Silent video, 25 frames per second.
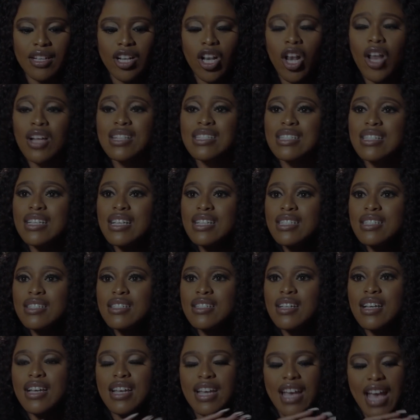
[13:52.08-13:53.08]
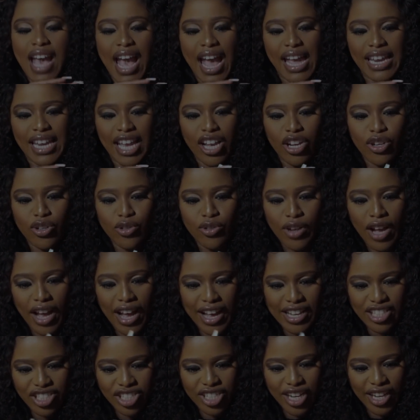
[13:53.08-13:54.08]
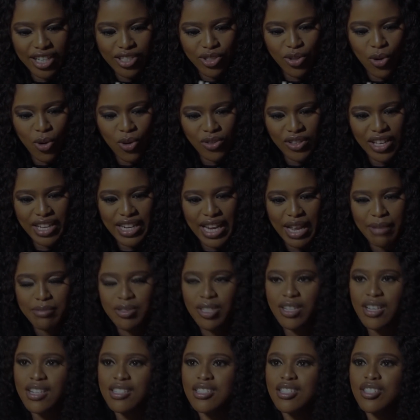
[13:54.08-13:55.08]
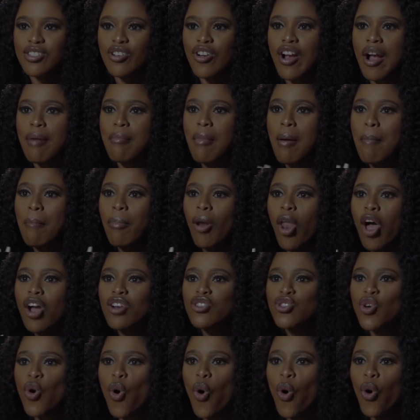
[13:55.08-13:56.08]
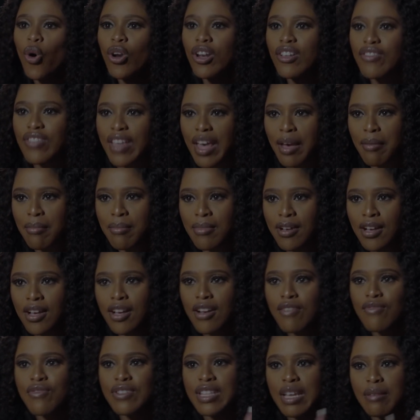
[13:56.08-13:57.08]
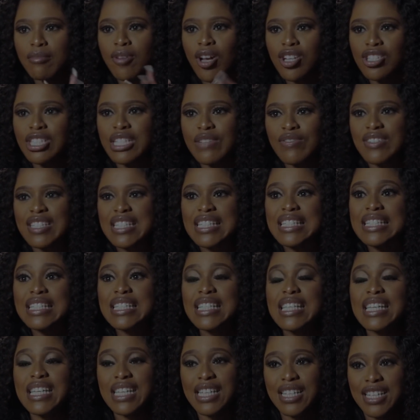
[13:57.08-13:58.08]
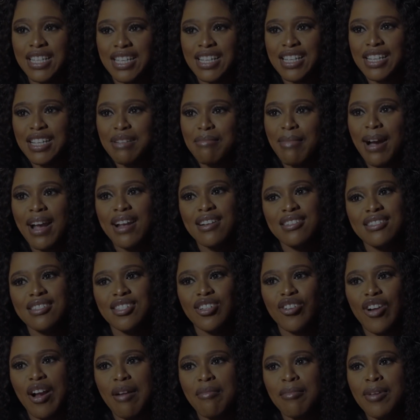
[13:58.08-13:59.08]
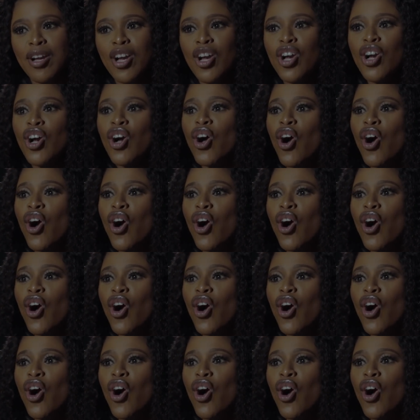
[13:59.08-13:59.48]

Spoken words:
class list and I checked all their names on Instagram, blocked all of them for them not to even see my Instagram.